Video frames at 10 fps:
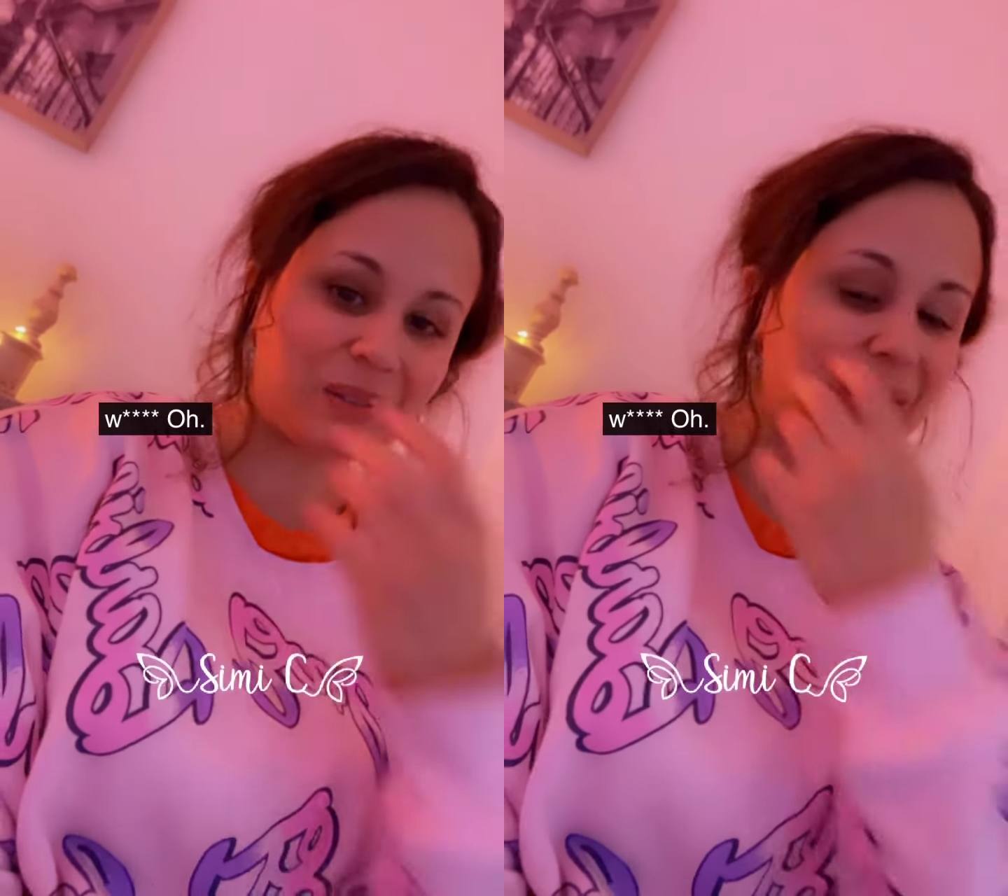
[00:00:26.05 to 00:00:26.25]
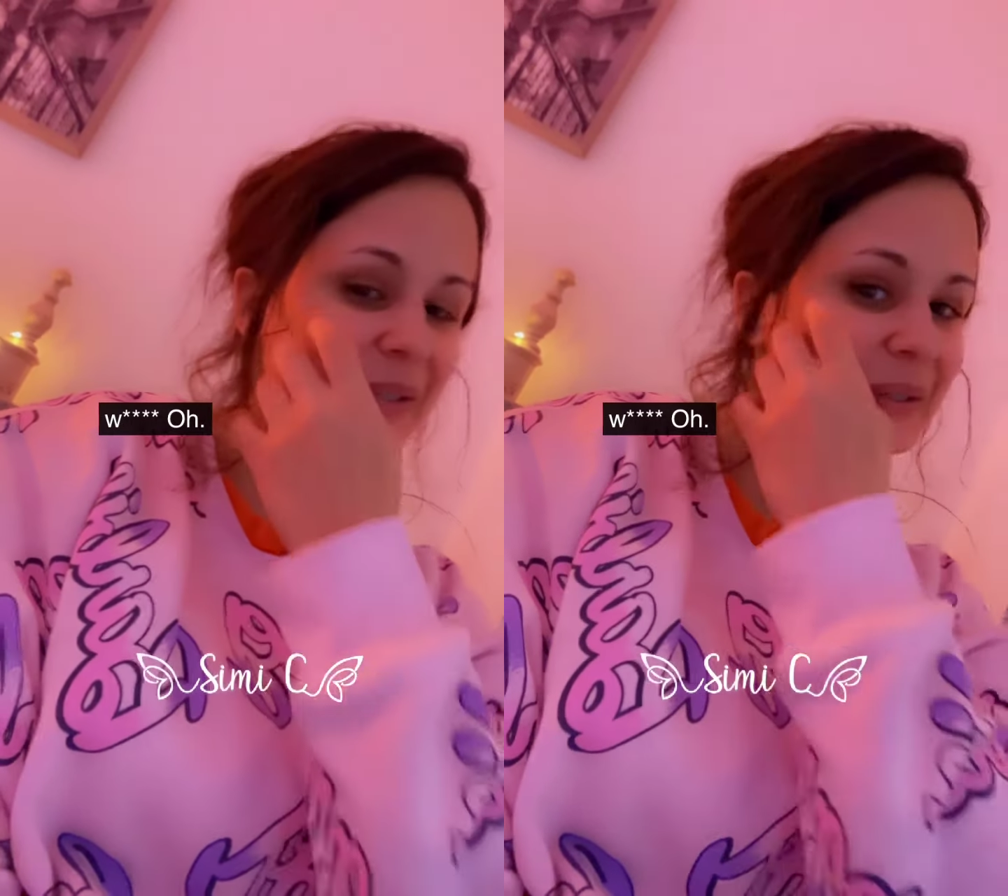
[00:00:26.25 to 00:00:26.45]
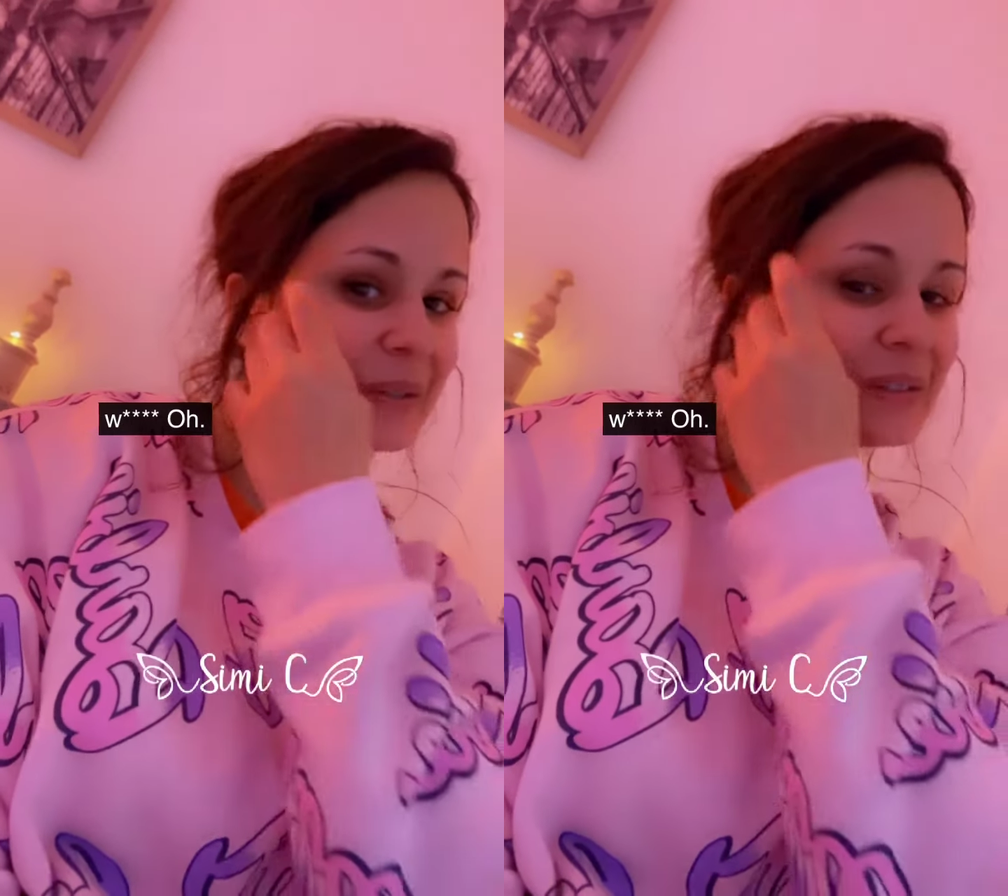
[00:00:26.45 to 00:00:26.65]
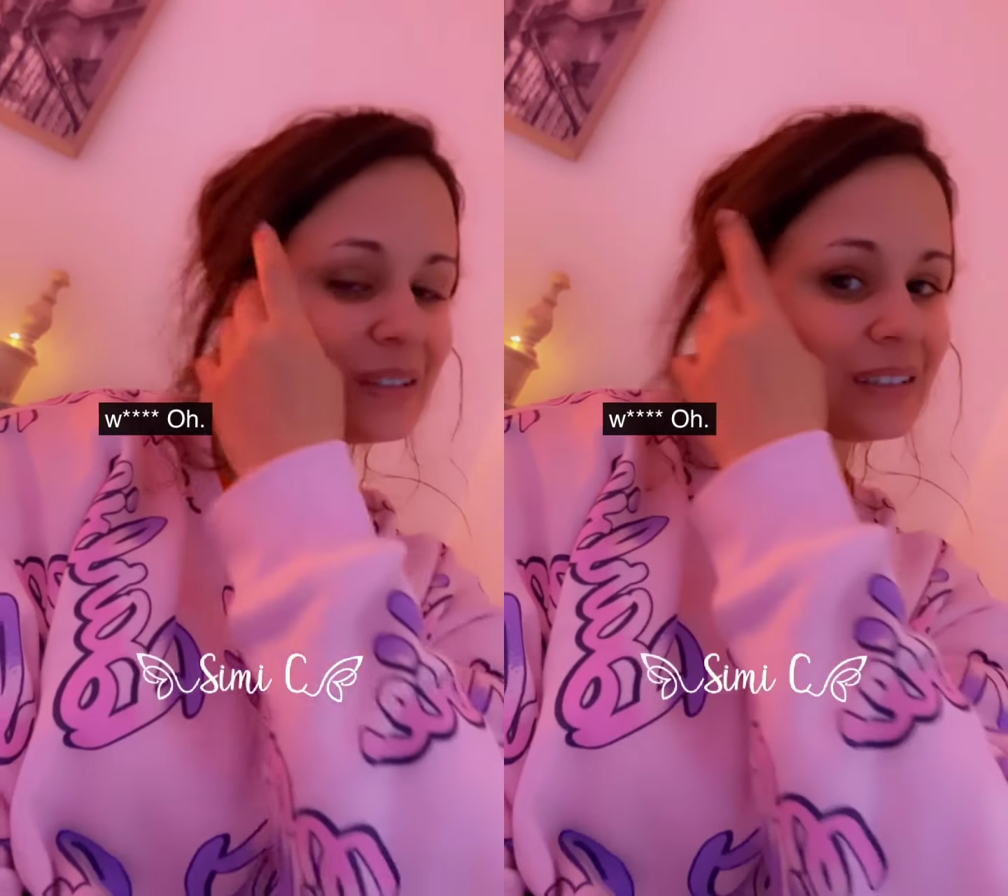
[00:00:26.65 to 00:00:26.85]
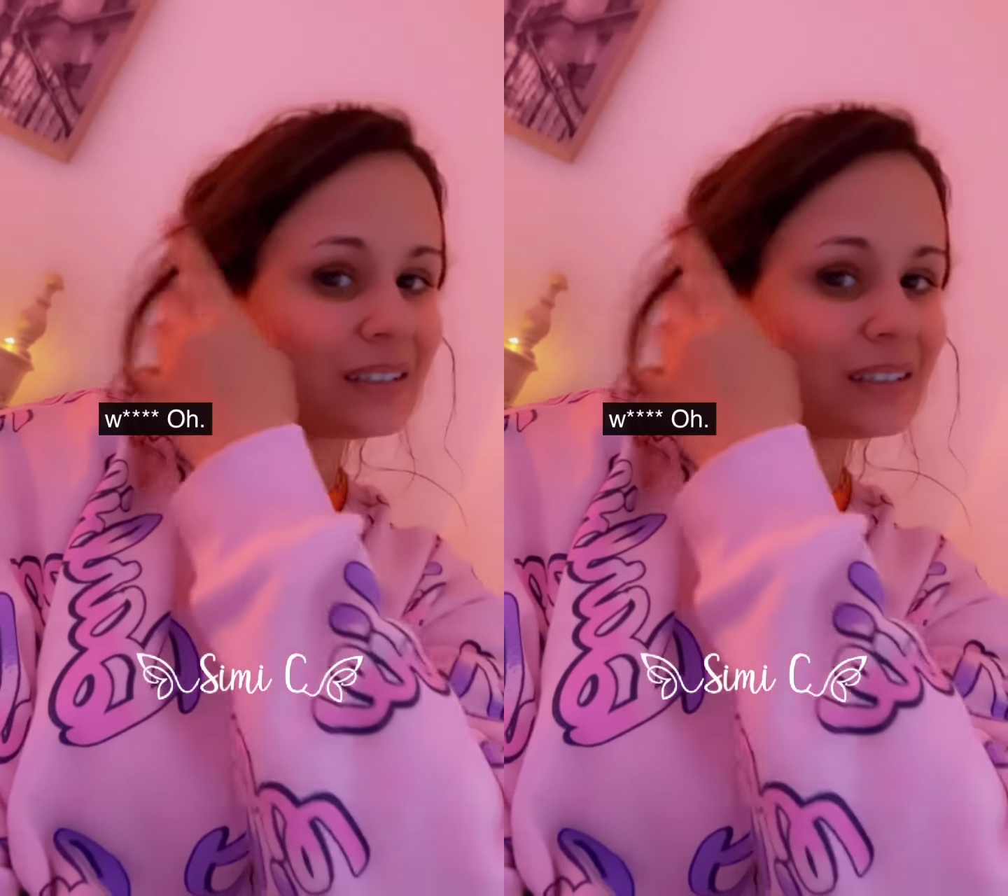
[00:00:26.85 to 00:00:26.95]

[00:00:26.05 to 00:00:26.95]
oil